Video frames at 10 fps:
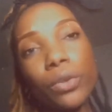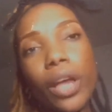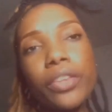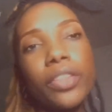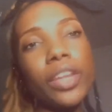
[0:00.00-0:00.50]

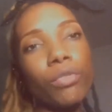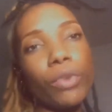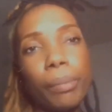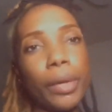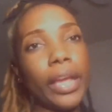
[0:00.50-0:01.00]
Other than
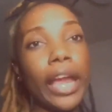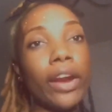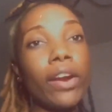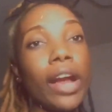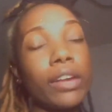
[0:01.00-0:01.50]
ripping hair
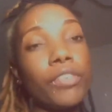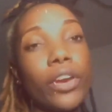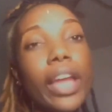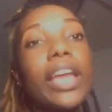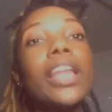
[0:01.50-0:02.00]
out of your
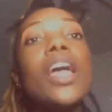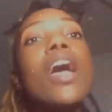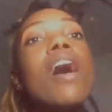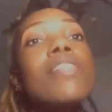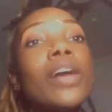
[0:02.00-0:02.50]
head,
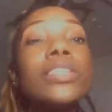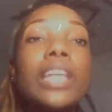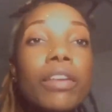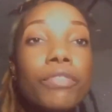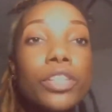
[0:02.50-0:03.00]
that was kind
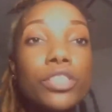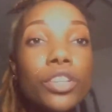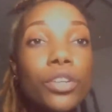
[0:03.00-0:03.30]
of fun to do.